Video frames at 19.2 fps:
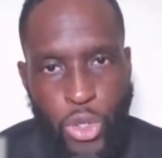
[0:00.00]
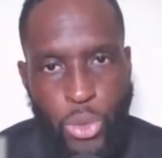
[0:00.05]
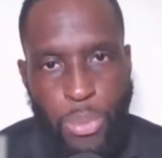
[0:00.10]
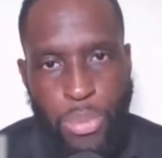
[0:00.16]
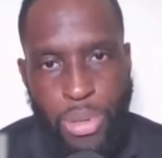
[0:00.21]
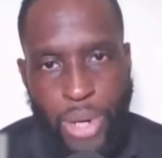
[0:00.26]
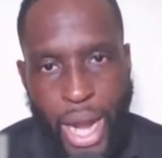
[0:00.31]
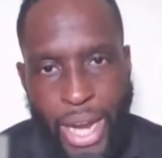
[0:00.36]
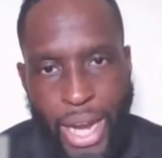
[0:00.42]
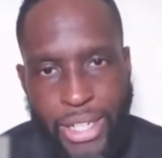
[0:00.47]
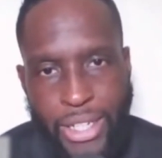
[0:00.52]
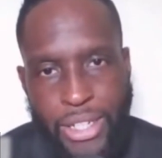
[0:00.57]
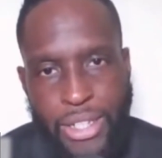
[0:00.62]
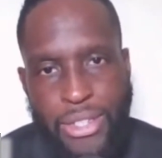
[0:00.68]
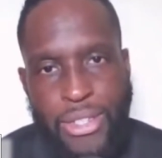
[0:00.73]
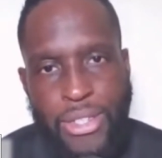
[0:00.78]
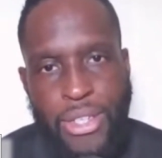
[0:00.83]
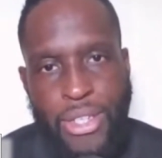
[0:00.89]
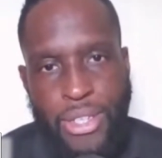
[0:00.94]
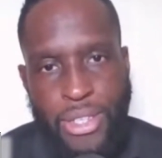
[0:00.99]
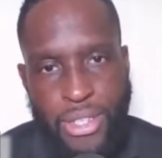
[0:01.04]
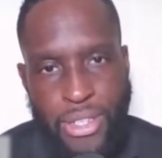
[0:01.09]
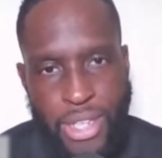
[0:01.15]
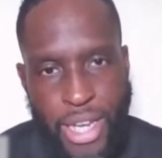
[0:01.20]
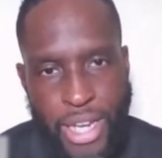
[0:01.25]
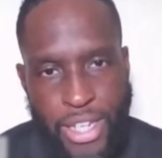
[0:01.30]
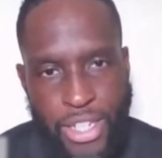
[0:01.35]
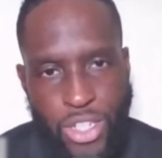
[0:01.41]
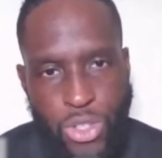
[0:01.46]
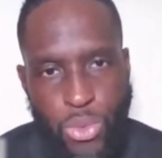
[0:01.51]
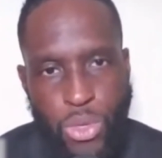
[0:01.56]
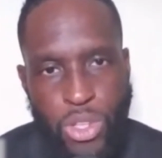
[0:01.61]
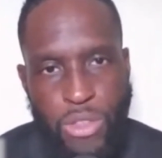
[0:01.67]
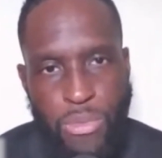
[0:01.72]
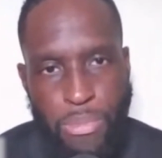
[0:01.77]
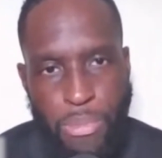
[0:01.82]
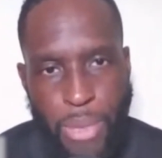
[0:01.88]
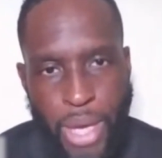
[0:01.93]
You practice sex
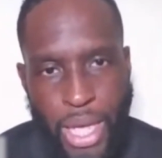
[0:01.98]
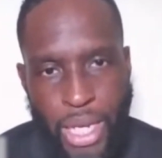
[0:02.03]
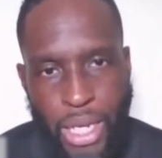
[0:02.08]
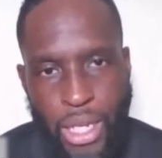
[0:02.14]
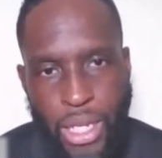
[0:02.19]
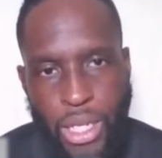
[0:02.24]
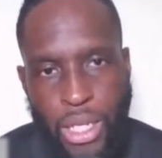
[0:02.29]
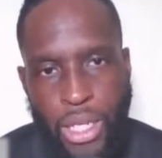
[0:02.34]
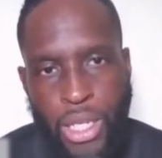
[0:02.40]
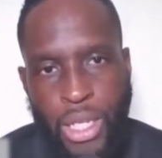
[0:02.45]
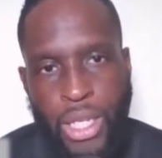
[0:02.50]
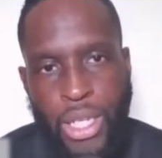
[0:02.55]
with men